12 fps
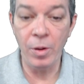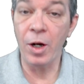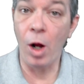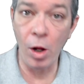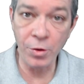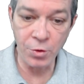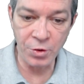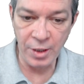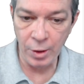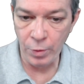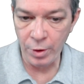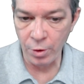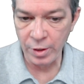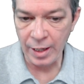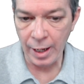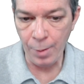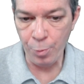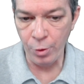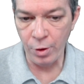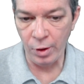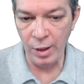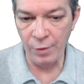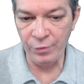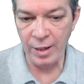You can also see with your cape when you
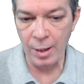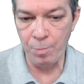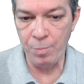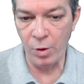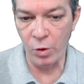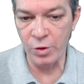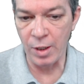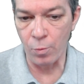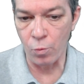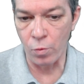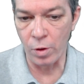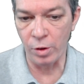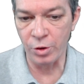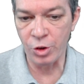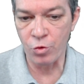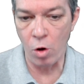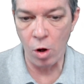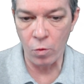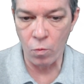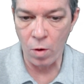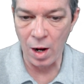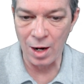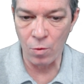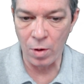lift it, it builds up real strong
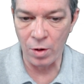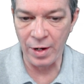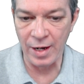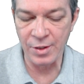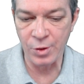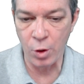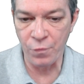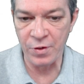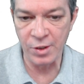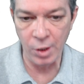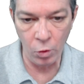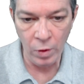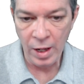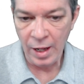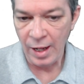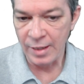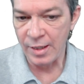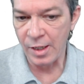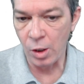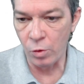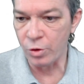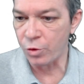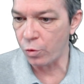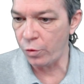right around that surface low as it
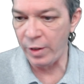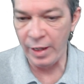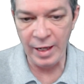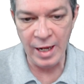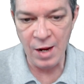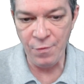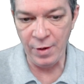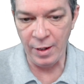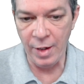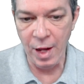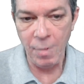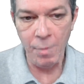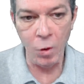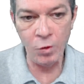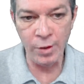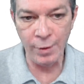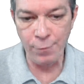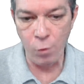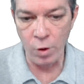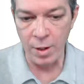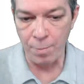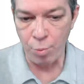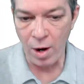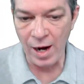goes through the evening. Mostly for
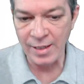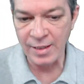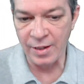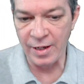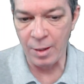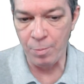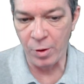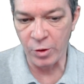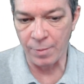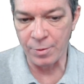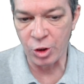Nebraska, then it builds up